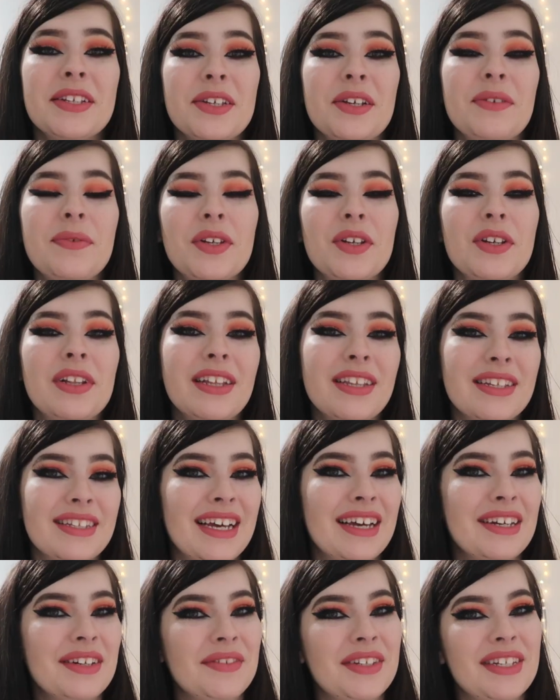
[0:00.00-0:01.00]
So if you do like the
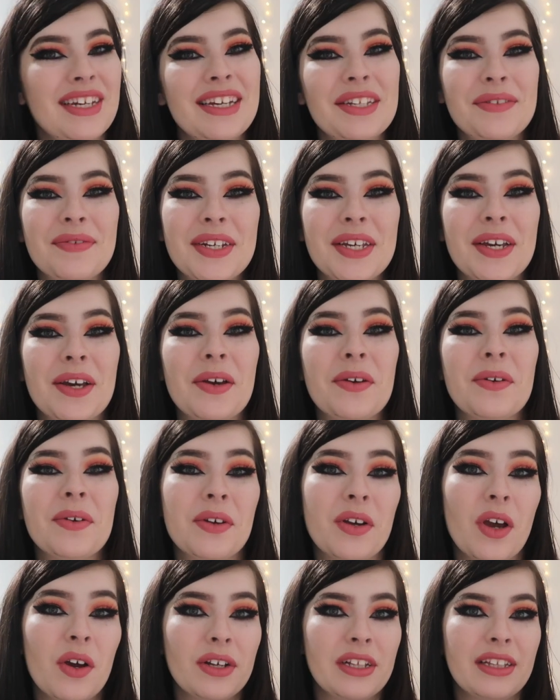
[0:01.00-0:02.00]
sound of today's video,
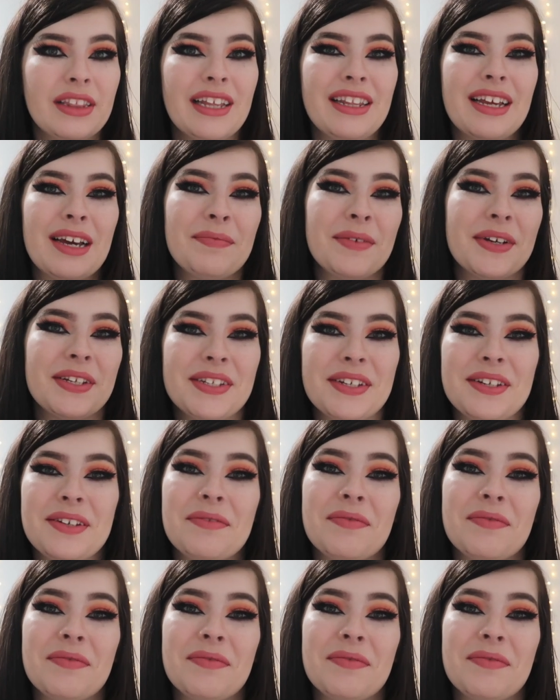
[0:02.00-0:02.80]
go click that like button